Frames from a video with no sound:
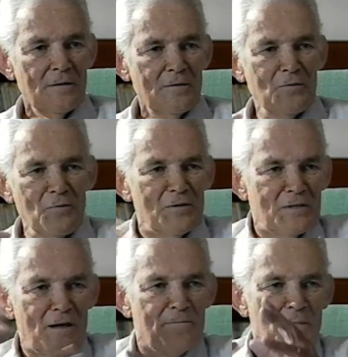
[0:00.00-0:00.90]
you
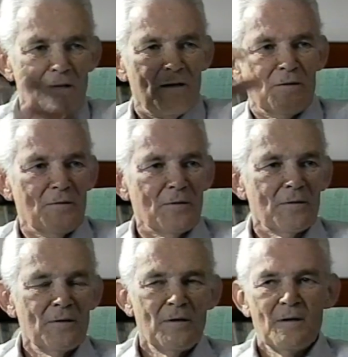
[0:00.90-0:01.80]
yourself begin to
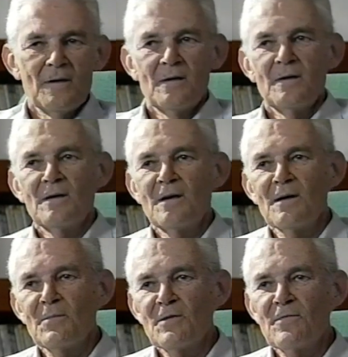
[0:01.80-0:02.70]
get
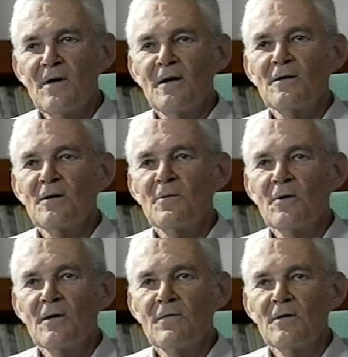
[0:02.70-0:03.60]
a bit frantic
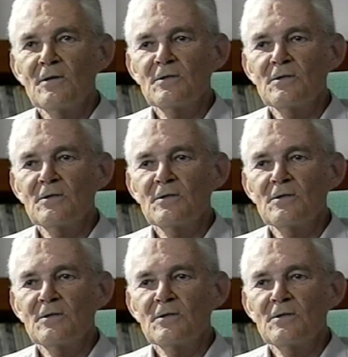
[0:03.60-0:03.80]
about everything.